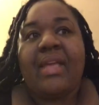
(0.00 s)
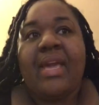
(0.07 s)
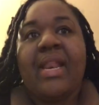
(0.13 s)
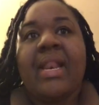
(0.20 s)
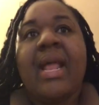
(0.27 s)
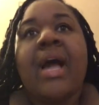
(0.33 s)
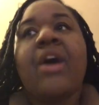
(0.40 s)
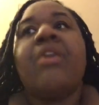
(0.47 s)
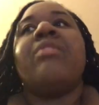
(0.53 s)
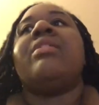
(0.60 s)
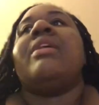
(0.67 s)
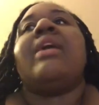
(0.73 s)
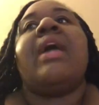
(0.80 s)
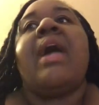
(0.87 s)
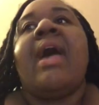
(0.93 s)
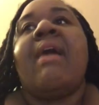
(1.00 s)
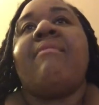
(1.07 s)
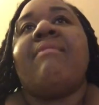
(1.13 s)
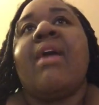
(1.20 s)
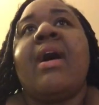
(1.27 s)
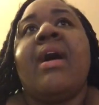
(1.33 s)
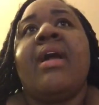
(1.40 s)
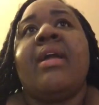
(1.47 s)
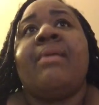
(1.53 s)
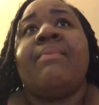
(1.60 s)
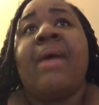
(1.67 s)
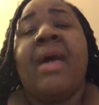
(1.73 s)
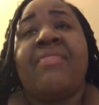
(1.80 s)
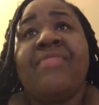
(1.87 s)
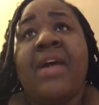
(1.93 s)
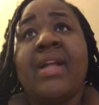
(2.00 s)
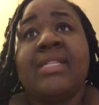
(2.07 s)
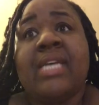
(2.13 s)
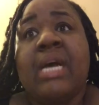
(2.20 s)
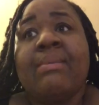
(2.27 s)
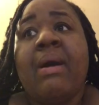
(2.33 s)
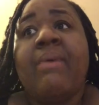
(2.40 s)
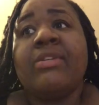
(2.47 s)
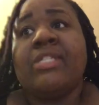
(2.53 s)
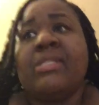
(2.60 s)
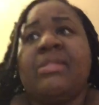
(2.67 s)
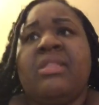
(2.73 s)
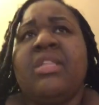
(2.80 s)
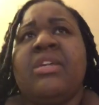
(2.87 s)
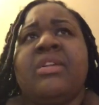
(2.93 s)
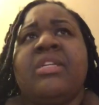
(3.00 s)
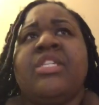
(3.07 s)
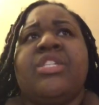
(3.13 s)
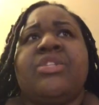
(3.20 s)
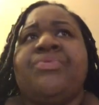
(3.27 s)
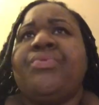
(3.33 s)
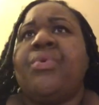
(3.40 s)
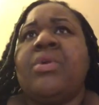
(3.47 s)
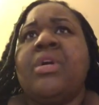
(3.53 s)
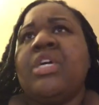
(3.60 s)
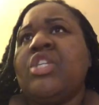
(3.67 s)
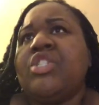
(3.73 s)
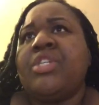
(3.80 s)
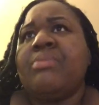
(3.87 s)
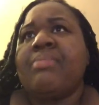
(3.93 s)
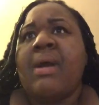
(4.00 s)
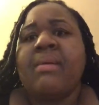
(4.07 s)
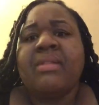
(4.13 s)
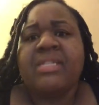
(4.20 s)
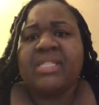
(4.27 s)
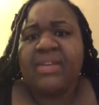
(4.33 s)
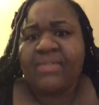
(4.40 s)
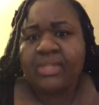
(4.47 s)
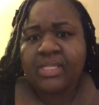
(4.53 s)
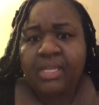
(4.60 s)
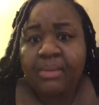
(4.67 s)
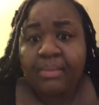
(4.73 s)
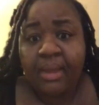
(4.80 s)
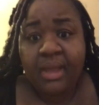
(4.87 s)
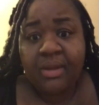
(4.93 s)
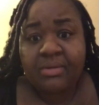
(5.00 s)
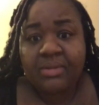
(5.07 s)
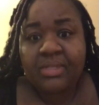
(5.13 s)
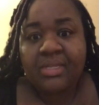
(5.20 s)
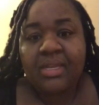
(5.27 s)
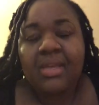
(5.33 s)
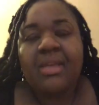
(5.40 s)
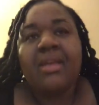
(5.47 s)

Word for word: And not only have I, at that time, I was literally just 400 and probably 17 pounds.